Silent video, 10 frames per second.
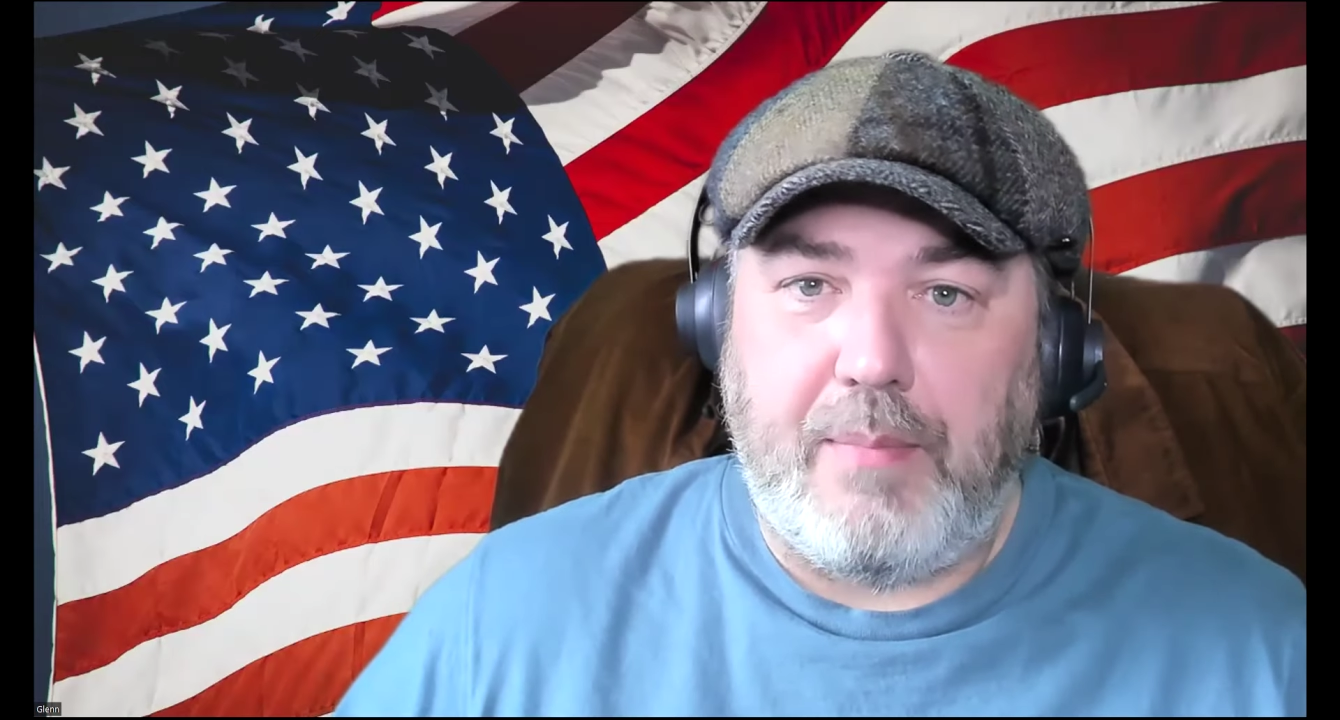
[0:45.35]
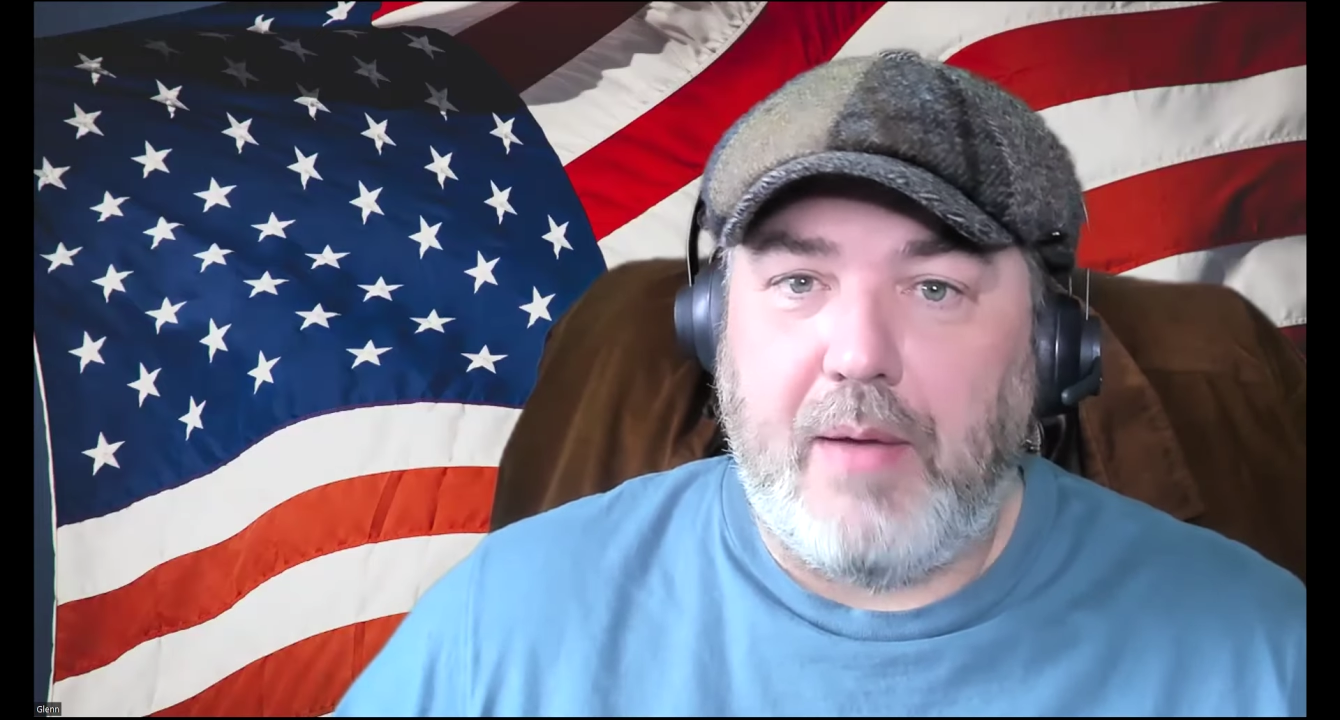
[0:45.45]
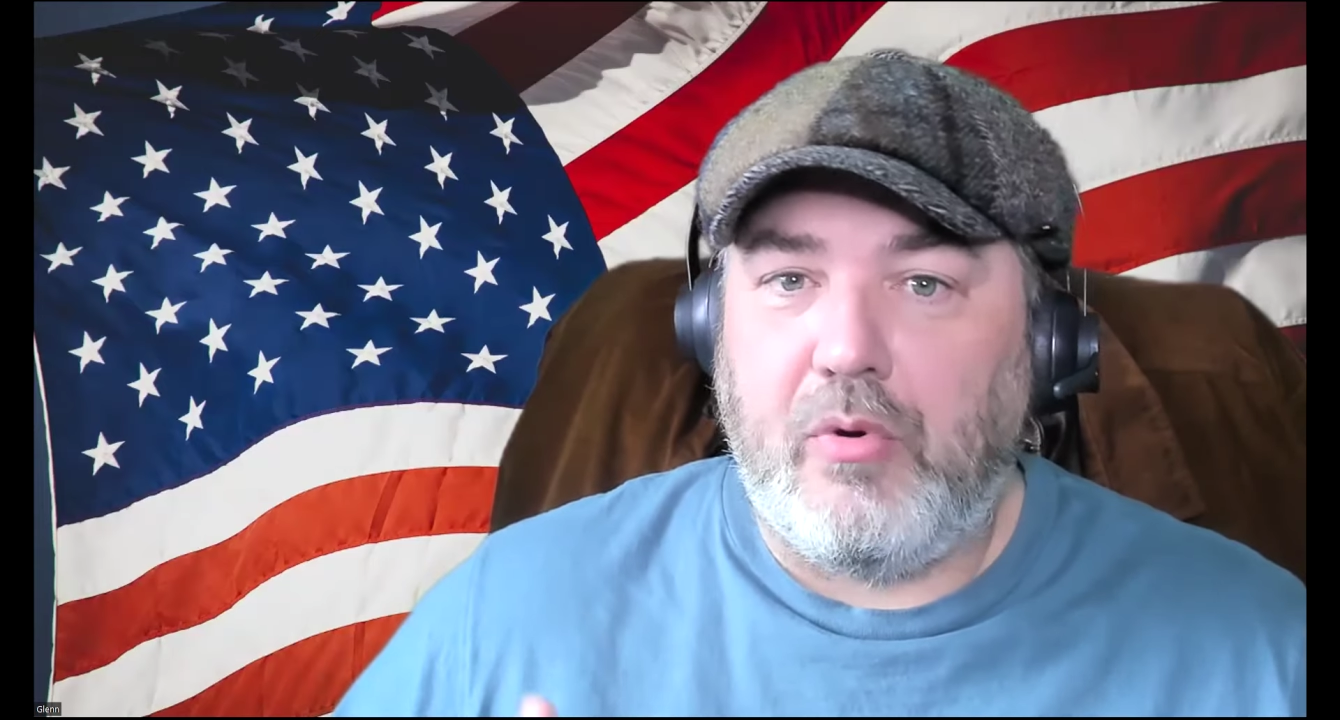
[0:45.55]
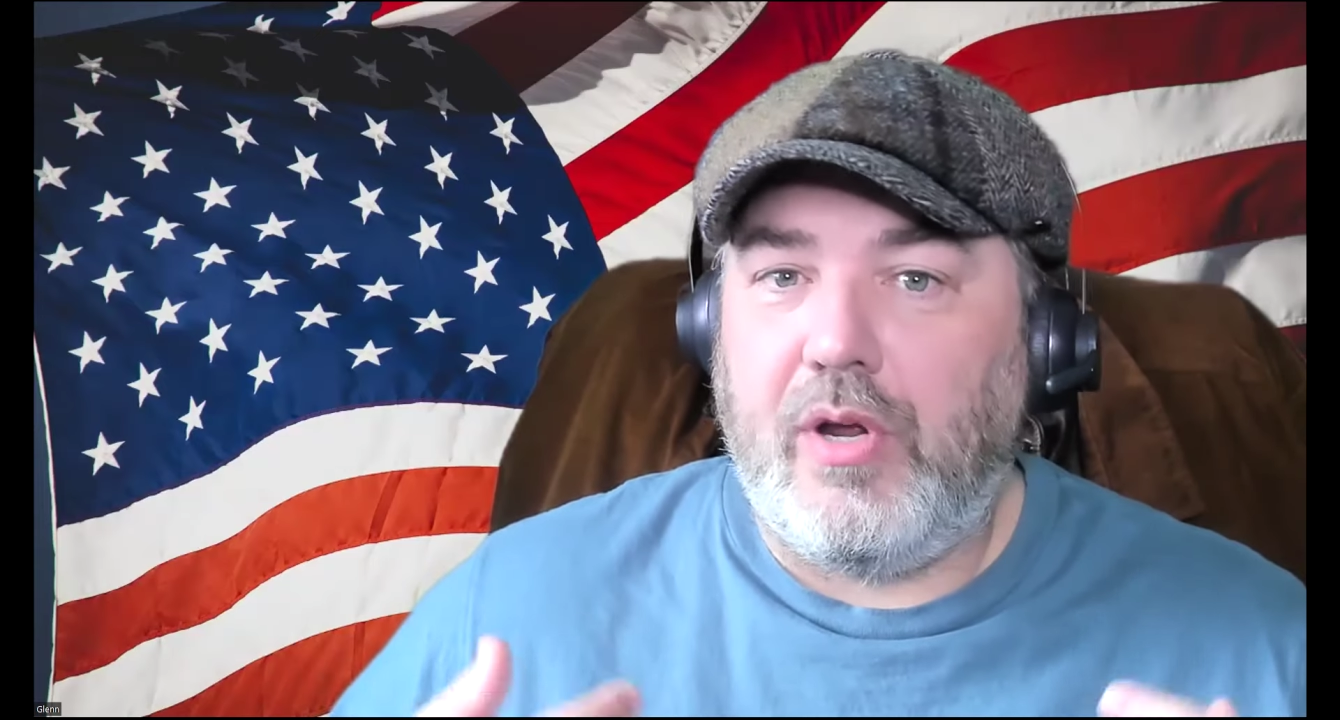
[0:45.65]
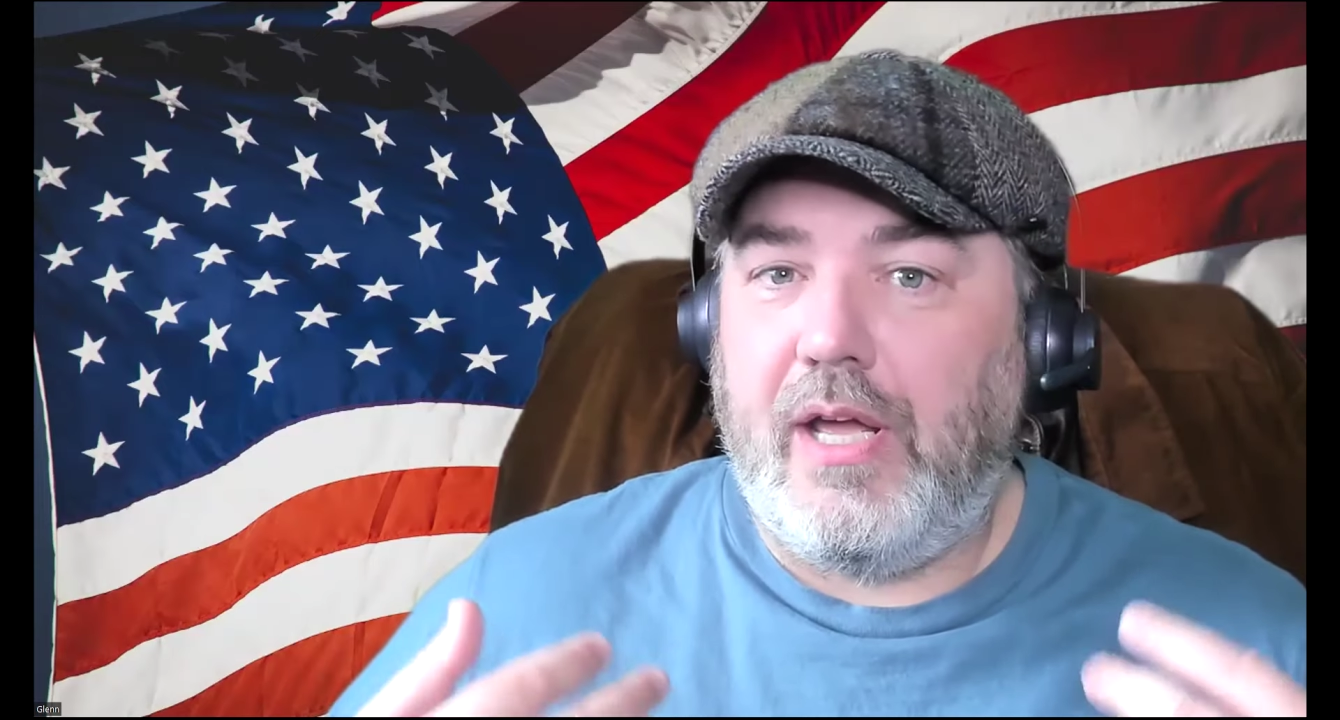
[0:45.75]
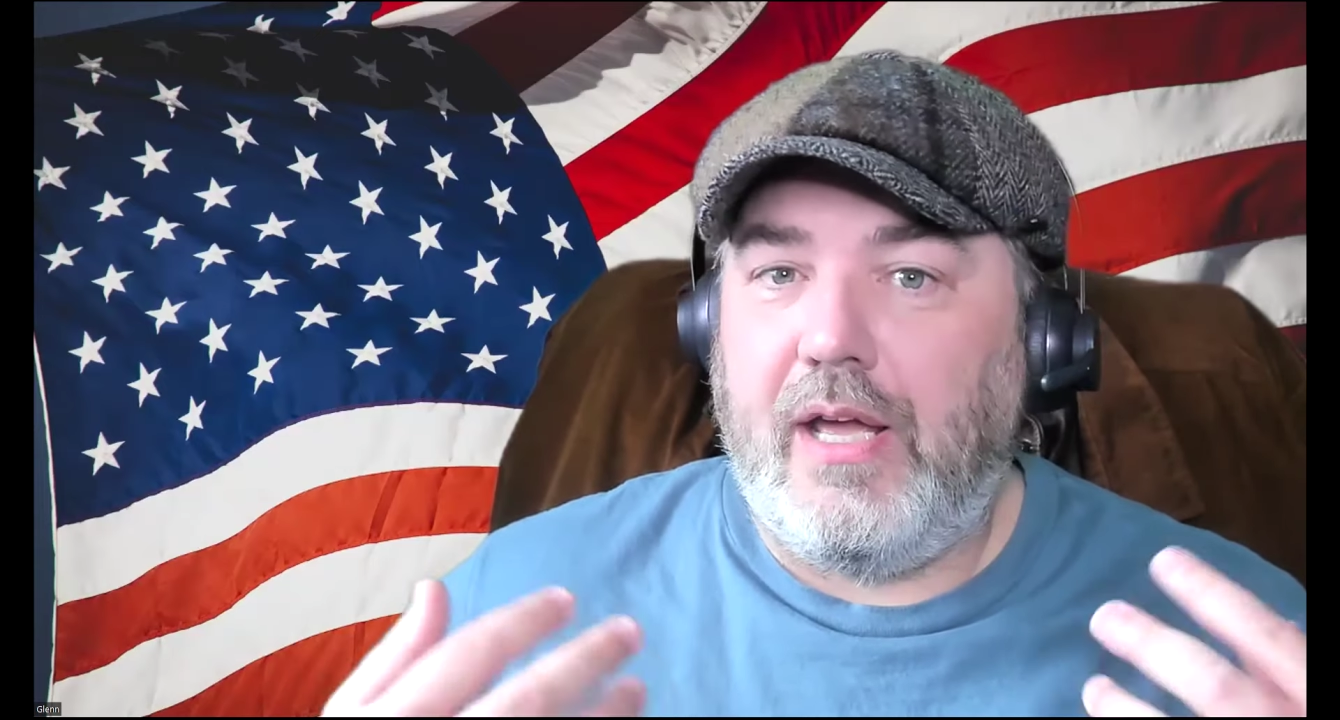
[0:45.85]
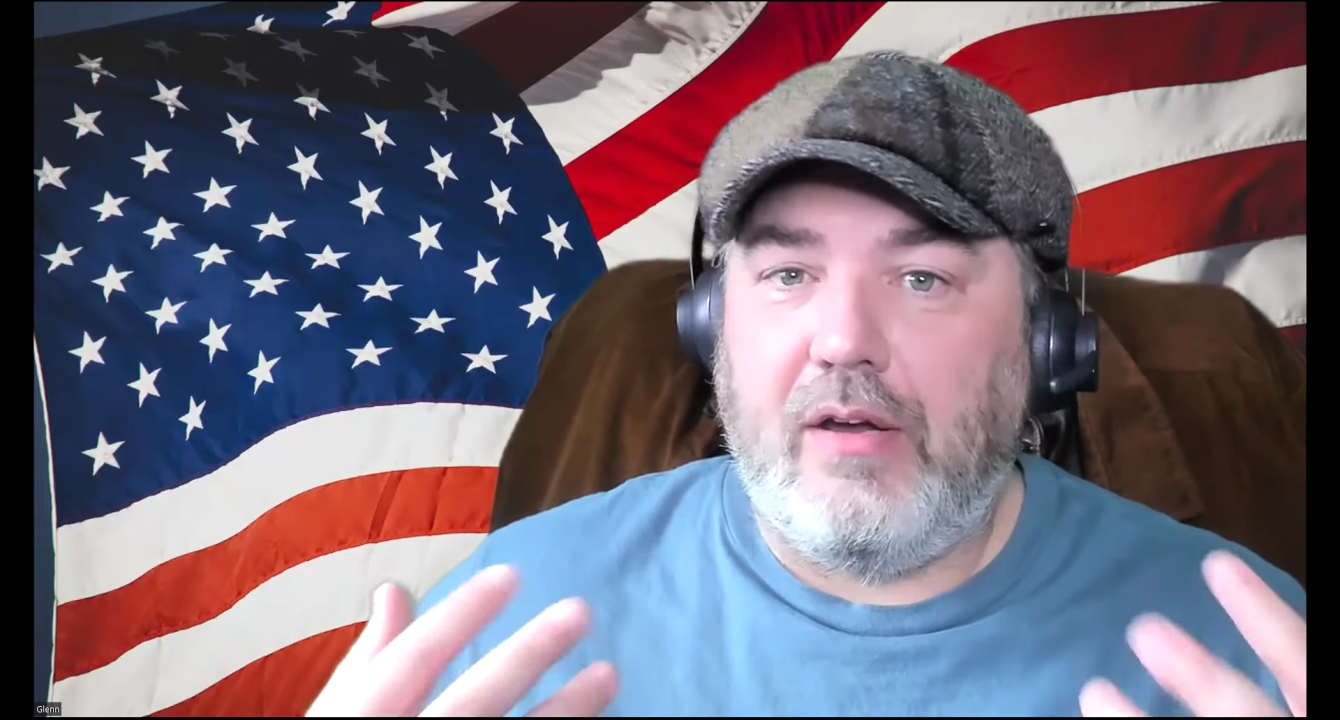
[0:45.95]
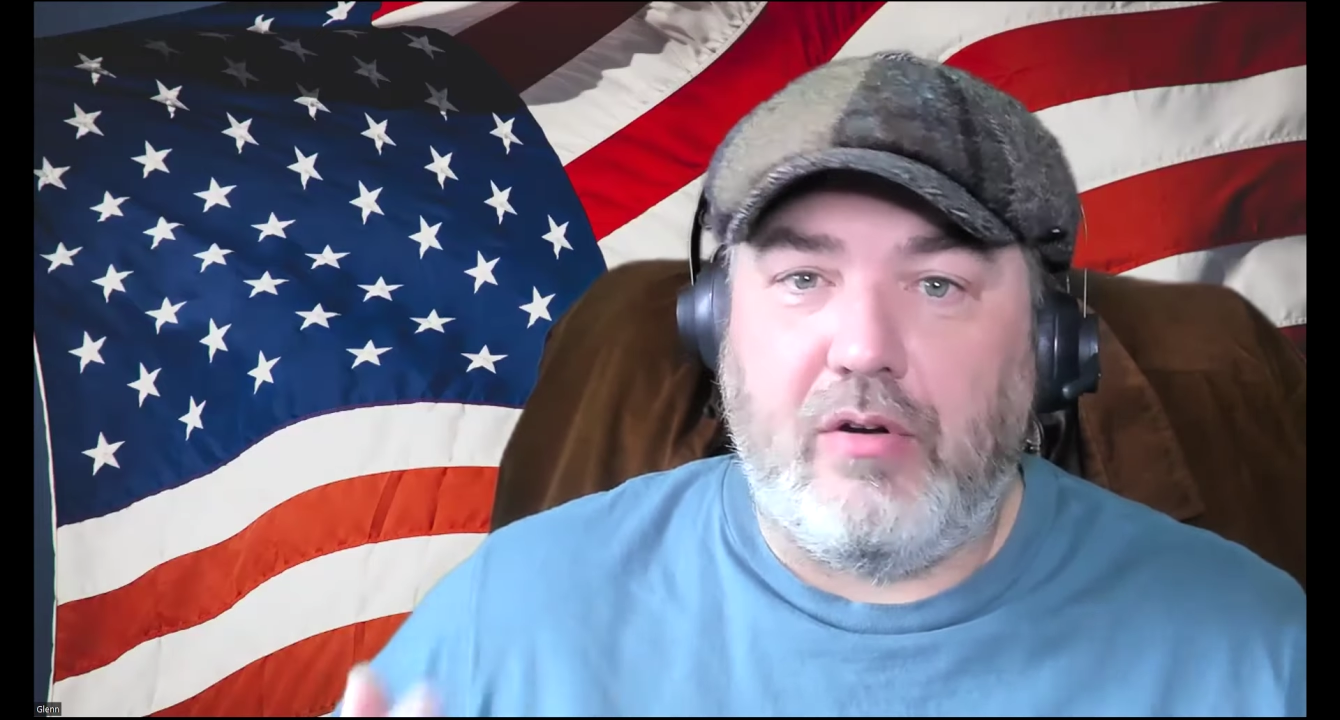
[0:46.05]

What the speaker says: memory,